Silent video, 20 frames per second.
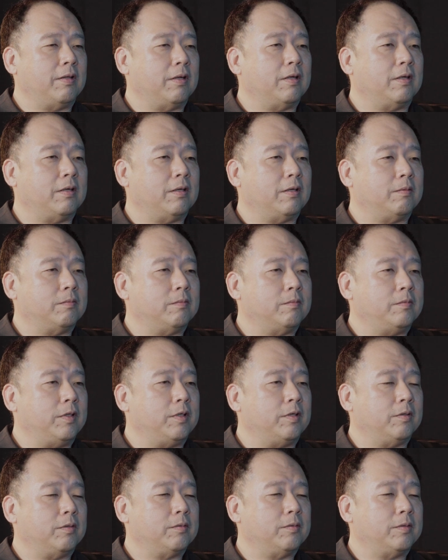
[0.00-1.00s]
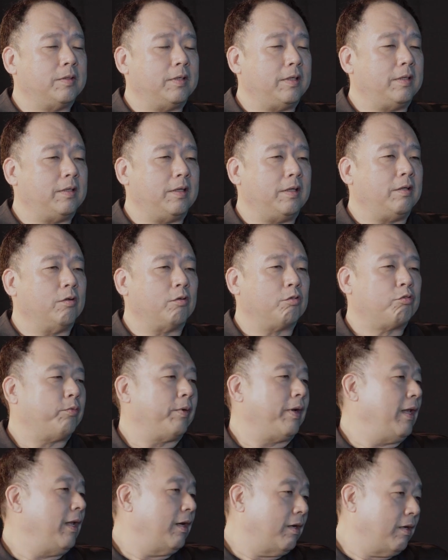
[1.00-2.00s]
Um, you know, in, in
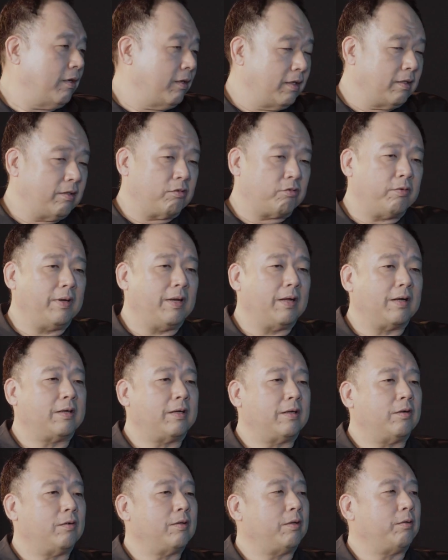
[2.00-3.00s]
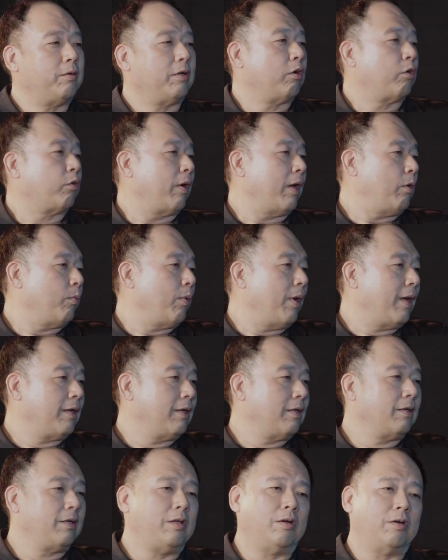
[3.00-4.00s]
Australia, in Sri Lanka, and all that, you got great
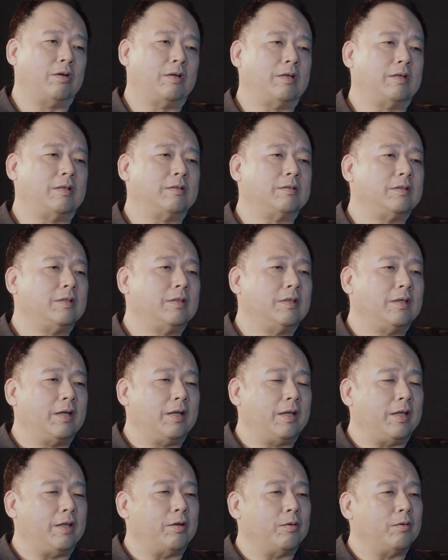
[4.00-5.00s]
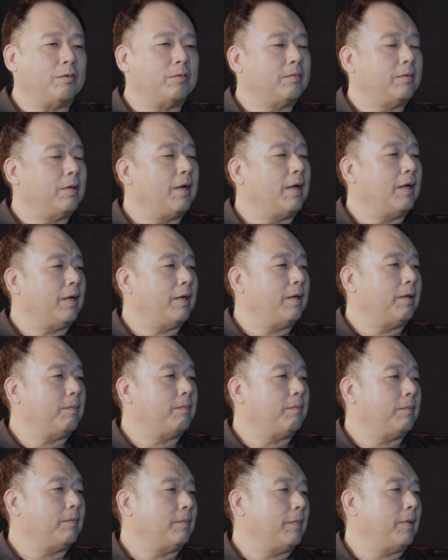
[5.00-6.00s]
weather, you got a, you know,
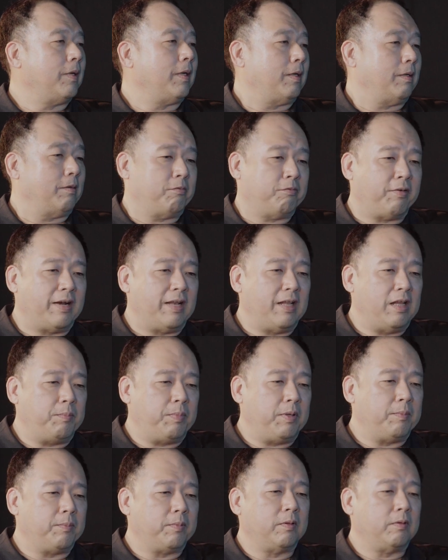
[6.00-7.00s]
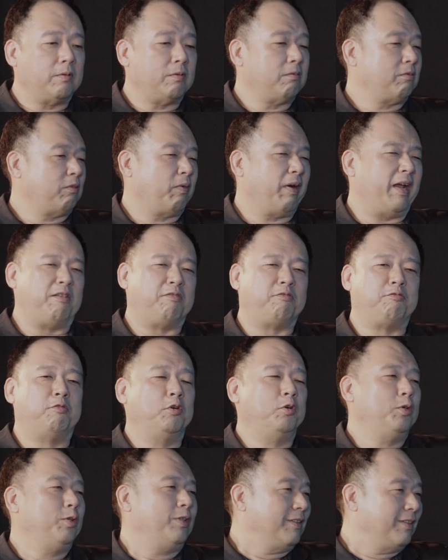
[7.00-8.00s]
um, uh, friendly people, great
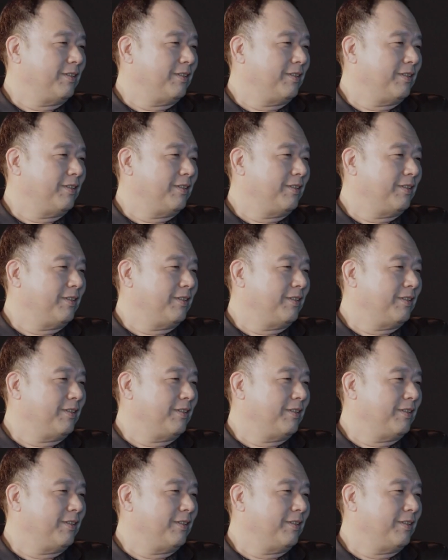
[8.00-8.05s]
food,